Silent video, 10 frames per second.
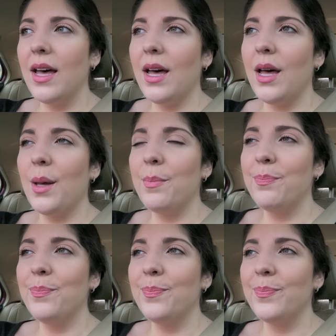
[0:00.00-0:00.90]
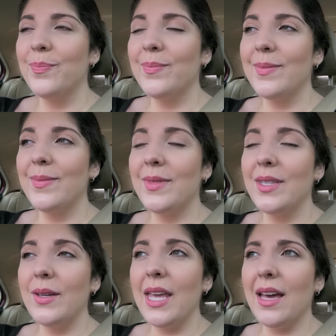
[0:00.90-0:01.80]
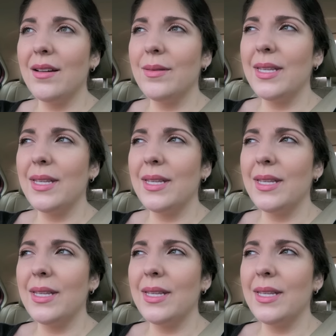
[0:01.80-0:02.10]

Um, So yeah,